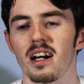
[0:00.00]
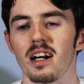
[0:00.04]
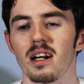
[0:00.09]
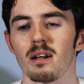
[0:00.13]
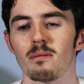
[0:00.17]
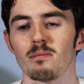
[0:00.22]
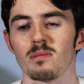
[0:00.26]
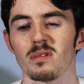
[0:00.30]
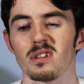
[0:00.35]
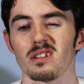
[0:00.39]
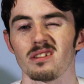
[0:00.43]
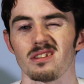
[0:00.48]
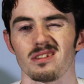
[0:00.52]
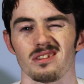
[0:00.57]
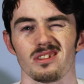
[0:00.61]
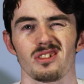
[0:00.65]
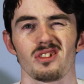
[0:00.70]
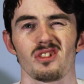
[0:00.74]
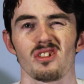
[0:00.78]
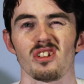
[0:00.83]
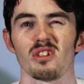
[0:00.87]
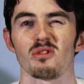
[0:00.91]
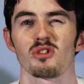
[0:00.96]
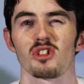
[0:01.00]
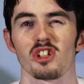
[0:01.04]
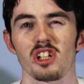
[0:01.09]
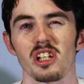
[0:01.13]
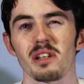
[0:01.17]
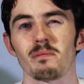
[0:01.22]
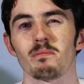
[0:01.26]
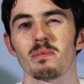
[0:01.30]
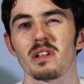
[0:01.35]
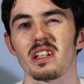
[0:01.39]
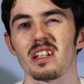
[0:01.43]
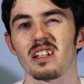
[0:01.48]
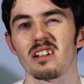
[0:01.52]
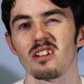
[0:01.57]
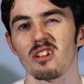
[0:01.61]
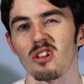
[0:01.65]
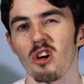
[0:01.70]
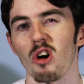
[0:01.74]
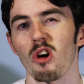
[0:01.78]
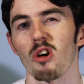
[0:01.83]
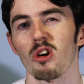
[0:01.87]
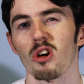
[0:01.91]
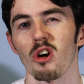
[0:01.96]
cheapy
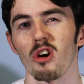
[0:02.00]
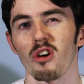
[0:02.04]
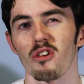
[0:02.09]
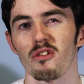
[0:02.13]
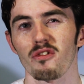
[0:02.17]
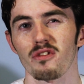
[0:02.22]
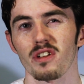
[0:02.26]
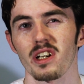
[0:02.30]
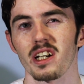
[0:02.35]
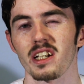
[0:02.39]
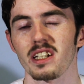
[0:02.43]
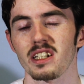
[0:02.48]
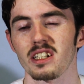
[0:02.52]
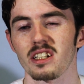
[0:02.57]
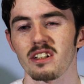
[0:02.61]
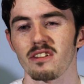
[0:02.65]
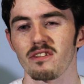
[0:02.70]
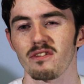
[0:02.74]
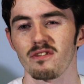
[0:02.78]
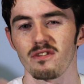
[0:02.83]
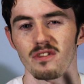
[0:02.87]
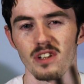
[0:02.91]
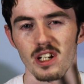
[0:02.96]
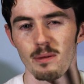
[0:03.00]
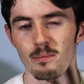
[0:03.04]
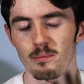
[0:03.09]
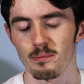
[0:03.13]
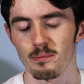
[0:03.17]
knockoff kind of